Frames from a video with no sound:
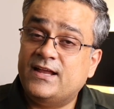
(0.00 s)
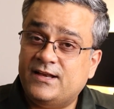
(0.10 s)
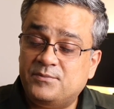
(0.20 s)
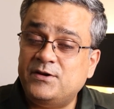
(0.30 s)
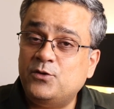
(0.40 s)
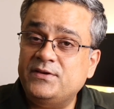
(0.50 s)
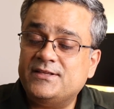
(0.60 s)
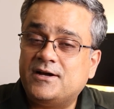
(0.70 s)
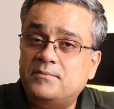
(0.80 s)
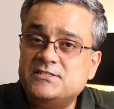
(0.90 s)
Let me know in
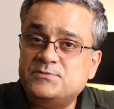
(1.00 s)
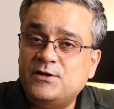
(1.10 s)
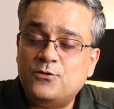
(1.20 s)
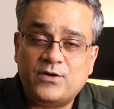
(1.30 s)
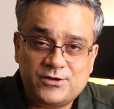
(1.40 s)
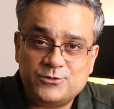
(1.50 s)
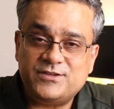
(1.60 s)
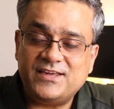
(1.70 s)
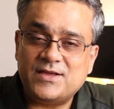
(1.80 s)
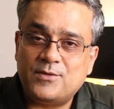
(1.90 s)
the comments below what you
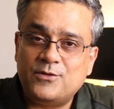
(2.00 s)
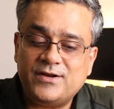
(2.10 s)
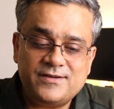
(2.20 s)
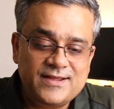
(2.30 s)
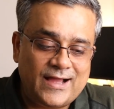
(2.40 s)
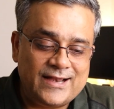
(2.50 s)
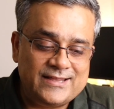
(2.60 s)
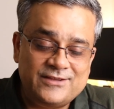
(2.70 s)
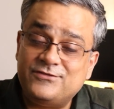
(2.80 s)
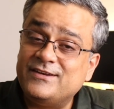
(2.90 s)
think about it
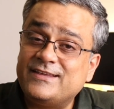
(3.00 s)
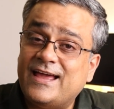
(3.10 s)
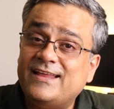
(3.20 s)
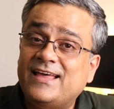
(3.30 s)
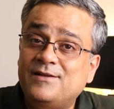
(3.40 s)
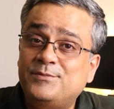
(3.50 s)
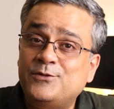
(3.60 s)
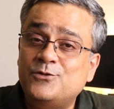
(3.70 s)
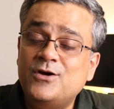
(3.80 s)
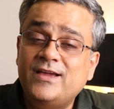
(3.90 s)
and if it can help
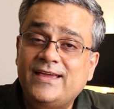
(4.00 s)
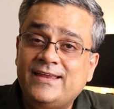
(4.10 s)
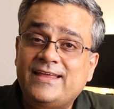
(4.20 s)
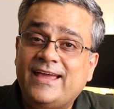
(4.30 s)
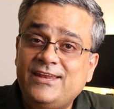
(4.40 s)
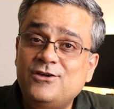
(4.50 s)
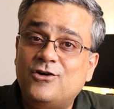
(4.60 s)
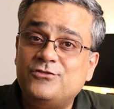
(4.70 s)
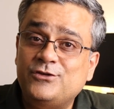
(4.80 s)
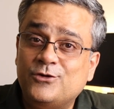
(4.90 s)
you in any
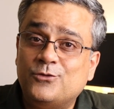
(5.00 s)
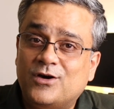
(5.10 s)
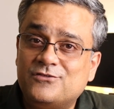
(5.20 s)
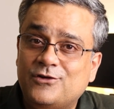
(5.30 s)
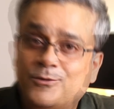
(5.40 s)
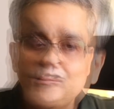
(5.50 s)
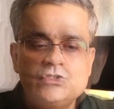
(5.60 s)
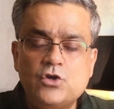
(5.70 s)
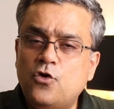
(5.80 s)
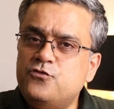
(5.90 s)
of your workflow.
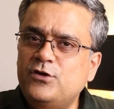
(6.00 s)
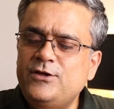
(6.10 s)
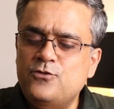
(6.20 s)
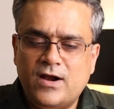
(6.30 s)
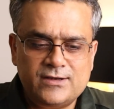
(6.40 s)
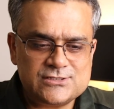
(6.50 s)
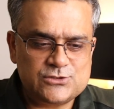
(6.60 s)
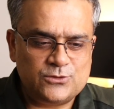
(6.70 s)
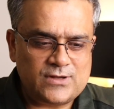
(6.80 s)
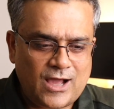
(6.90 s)
So hopefully you
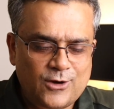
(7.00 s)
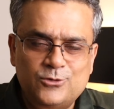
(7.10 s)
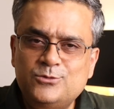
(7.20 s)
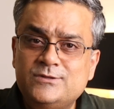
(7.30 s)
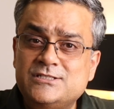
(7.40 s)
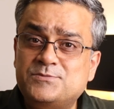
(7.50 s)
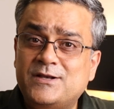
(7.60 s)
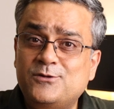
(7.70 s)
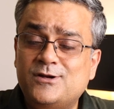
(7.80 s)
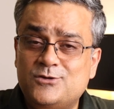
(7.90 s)
understood how this
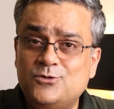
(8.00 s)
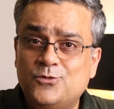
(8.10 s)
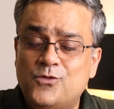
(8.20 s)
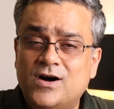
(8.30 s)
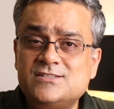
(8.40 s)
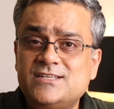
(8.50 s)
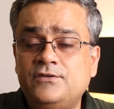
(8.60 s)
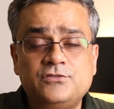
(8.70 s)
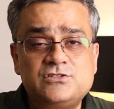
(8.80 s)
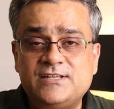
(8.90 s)
particular tool works.
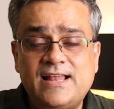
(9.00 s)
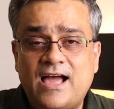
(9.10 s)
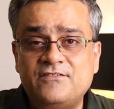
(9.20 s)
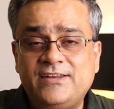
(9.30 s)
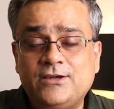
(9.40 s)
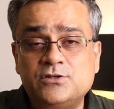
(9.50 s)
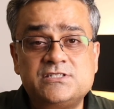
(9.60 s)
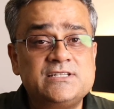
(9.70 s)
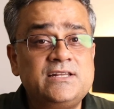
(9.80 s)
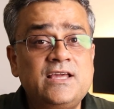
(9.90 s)
If you still have any
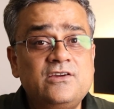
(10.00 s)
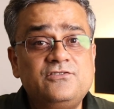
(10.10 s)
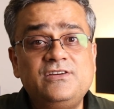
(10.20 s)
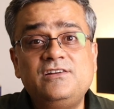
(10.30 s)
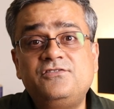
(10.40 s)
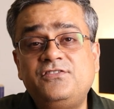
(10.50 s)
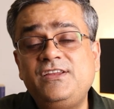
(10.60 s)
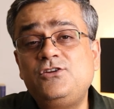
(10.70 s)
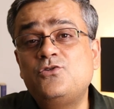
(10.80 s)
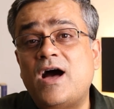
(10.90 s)
question, feel
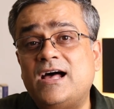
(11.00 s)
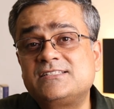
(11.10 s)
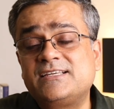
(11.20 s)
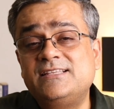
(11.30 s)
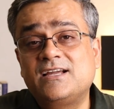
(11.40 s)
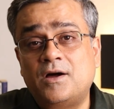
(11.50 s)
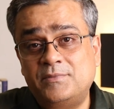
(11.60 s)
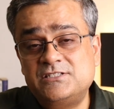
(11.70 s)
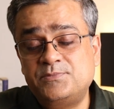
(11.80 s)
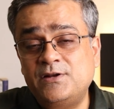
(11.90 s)
free to ask in the
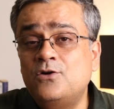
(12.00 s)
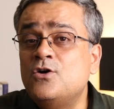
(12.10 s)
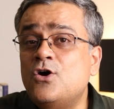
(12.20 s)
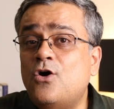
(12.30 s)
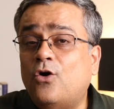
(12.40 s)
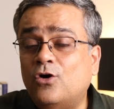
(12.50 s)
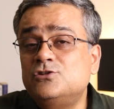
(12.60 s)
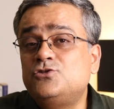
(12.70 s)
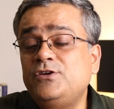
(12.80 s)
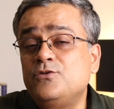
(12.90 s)
comments below.
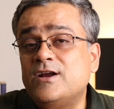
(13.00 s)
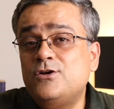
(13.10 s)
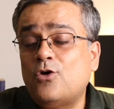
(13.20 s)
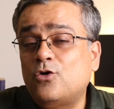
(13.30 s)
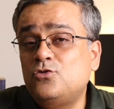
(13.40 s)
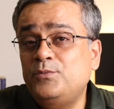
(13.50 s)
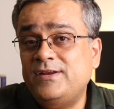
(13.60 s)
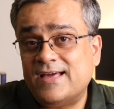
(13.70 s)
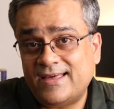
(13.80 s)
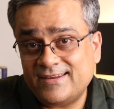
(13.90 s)
Also, you can talk to me
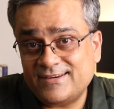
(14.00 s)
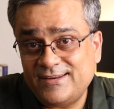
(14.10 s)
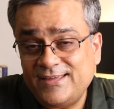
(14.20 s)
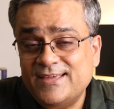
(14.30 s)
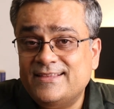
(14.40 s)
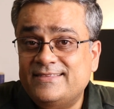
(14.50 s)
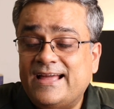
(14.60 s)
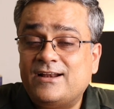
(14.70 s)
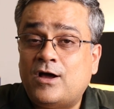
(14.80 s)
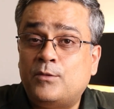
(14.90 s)
directly.
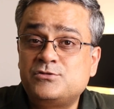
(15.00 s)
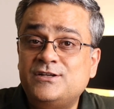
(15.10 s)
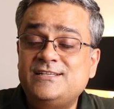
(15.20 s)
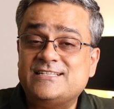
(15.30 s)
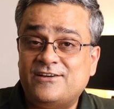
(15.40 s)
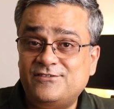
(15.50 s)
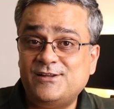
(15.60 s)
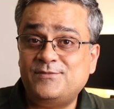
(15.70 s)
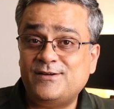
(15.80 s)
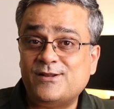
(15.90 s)
That option is
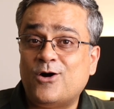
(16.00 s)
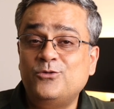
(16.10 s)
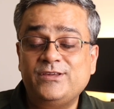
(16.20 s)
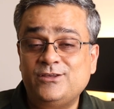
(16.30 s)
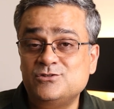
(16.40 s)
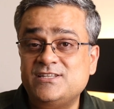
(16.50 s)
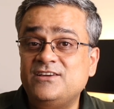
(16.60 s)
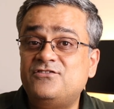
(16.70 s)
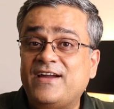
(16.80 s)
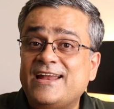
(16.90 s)
available now using
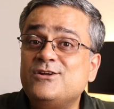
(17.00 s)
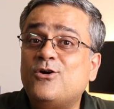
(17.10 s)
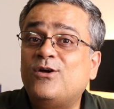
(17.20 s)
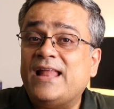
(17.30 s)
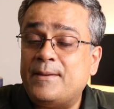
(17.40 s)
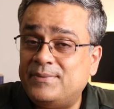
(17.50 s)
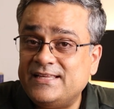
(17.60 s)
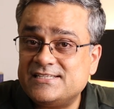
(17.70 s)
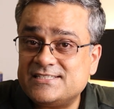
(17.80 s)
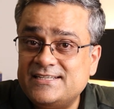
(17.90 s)
fan call
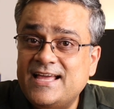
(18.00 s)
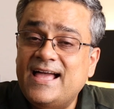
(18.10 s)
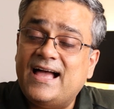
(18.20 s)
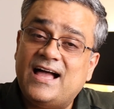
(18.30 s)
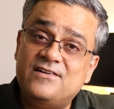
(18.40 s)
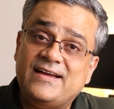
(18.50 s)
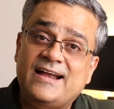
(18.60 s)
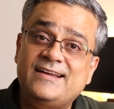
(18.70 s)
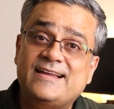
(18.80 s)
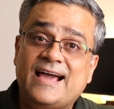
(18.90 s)
application. I have
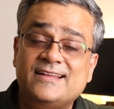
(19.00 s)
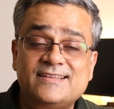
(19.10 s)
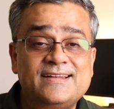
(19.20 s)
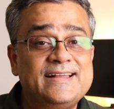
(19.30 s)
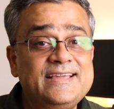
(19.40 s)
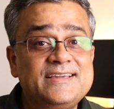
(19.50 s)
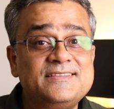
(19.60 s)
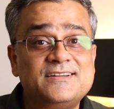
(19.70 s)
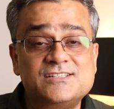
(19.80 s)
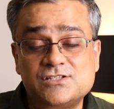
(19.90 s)
added another link
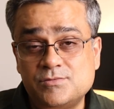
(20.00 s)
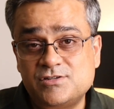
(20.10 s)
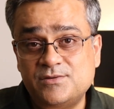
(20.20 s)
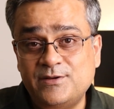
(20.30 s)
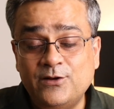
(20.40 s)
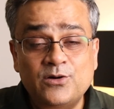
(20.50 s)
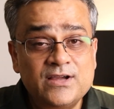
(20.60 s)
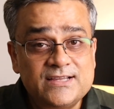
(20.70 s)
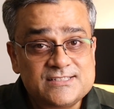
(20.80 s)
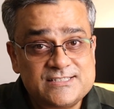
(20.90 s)
in the description below.
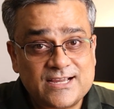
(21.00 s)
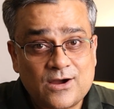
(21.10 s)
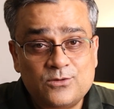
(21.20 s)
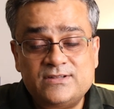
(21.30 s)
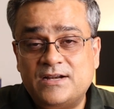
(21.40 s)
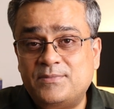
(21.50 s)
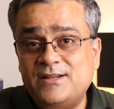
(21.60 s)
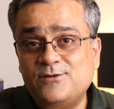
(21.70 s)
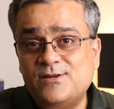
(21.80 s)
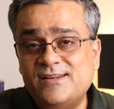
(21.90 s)
Check out that
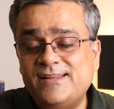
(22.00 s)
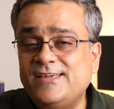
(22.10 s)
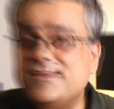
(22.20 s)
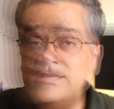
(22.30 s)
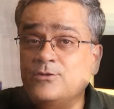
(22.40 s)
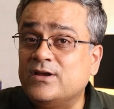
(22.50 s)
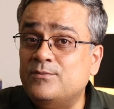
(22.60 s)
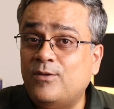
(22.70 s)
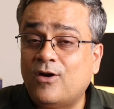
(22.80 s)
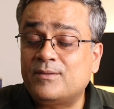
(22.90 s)
particular link. You can
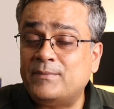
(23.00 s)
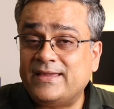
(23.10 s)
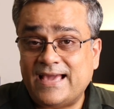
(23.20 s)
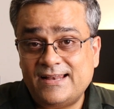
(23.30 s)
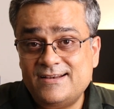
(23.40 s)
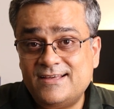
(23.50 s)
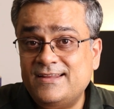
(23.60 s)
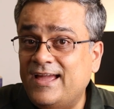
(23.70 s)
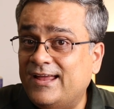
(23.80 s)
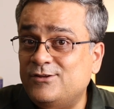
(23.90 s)
block my
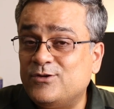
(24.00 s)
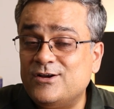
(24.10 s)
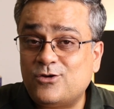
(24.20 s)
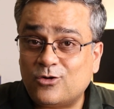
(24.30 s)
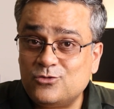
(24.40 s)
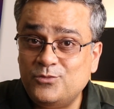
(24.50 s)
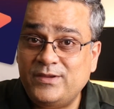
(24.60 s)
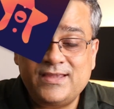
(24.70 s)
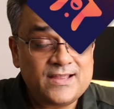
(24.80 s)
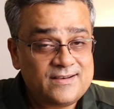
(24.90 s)
calendar and you can talk to
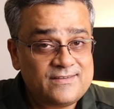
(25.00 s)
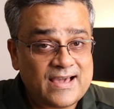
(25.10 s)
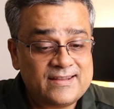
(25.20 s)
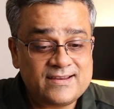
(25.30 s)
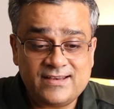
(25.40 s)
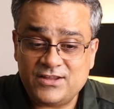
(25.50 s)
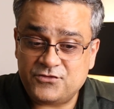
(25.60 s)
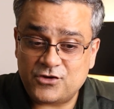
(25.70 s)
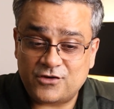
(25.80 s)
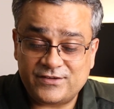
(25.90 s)
me directly
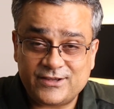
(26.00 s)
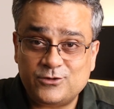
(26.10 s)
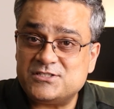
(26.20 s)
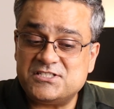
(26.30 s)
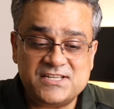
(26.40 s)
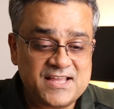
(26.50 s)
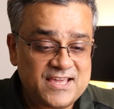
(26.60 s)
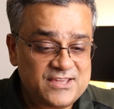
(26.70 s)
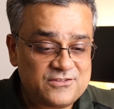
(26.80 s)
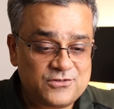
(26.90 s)
if you have any question,
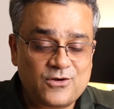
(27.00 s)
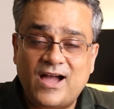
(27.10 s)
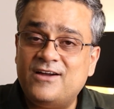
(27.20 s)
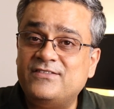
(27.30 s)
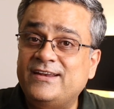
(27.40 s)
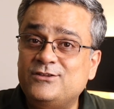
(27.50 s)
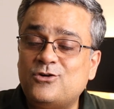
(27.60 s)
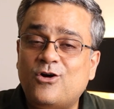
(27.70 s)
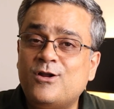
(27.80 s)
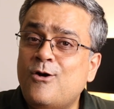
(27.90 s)
if you have any
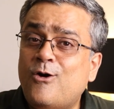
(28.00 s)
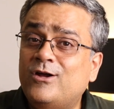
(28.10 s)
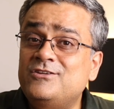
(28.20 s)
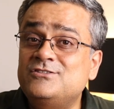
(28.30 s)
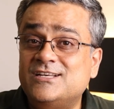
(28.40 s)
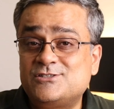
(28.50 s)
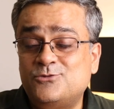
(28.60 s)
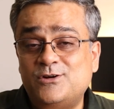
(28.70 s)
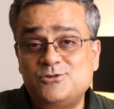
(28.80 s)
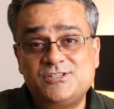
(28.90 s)
thought, or you just
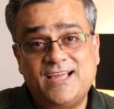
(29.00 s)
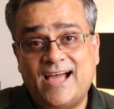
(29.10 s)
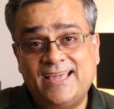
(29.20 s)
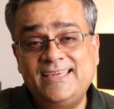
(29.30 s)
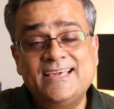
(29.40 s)
want to say hi.